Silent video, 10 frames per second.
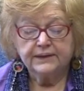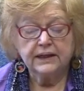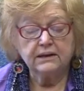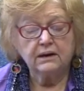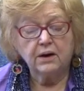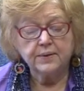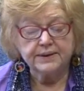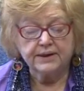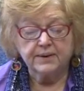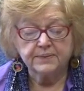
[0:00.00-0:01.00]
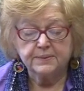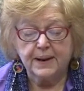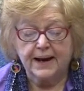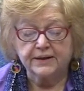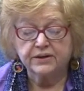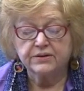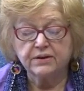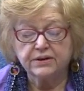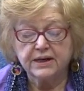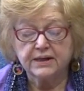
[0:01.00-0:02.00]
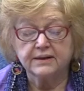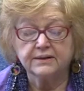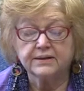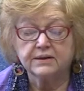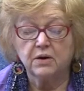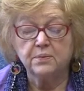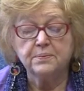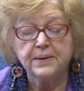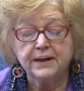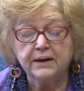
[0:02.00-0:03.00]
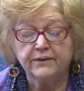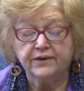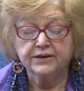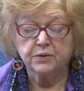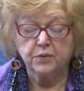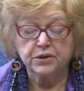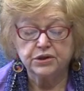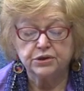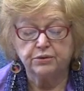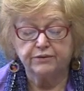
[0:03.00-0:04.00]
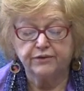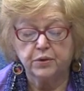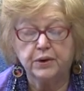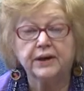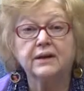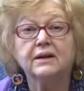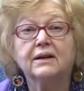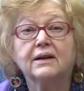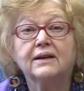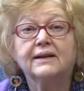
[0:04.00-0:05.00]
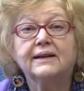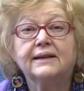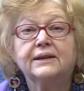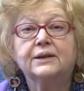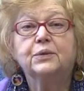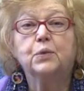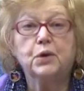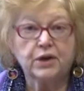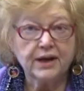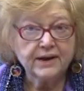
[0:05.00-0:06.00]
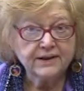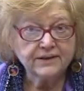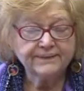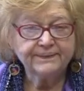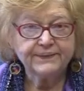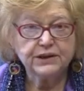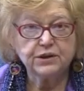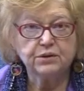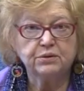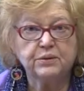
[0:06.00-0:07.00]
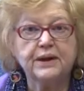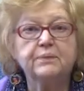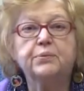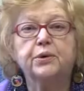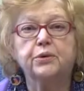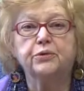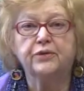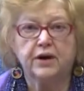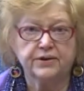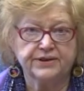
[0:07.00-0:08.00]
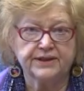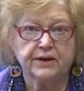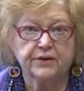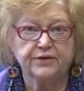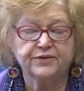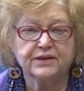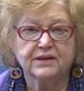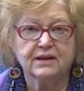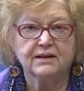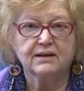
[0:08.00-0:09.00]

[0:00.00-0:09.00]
It always comes back to the things so many of us wish to avoid working to improve ourselves.